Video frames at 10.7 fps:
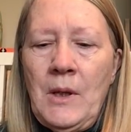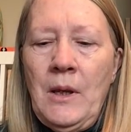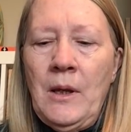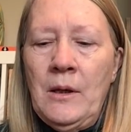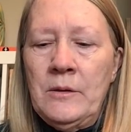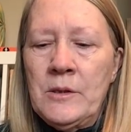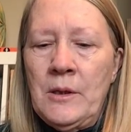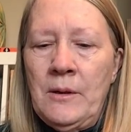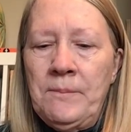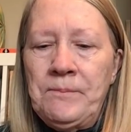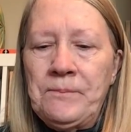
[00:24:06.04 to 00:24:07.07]
And
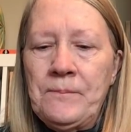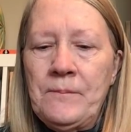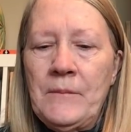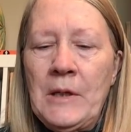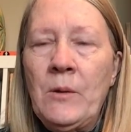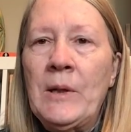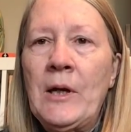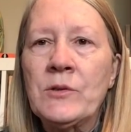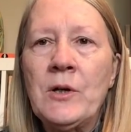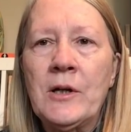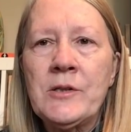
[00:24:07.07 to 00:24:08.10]
anyway, I'll
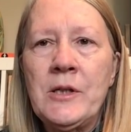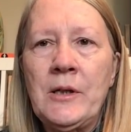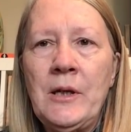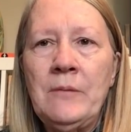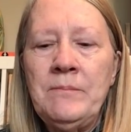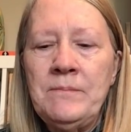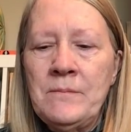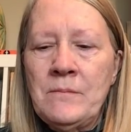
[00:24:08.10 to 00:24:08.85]
talk to you again